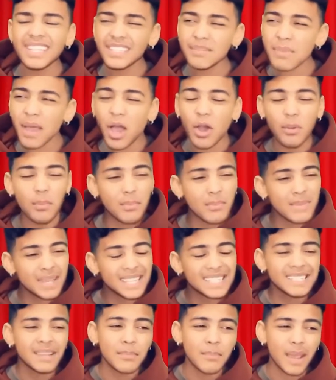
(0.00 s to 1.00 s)
is about
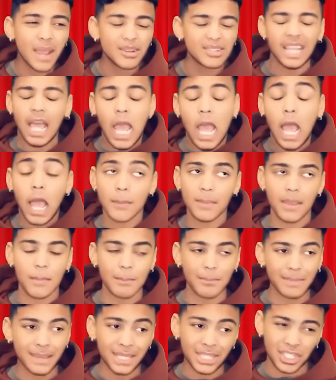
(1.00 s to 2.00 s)
Miss Embarrass... I
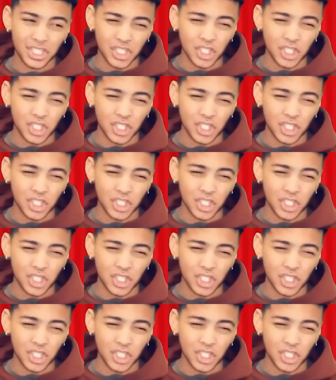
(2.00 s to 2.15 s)
mean, Miss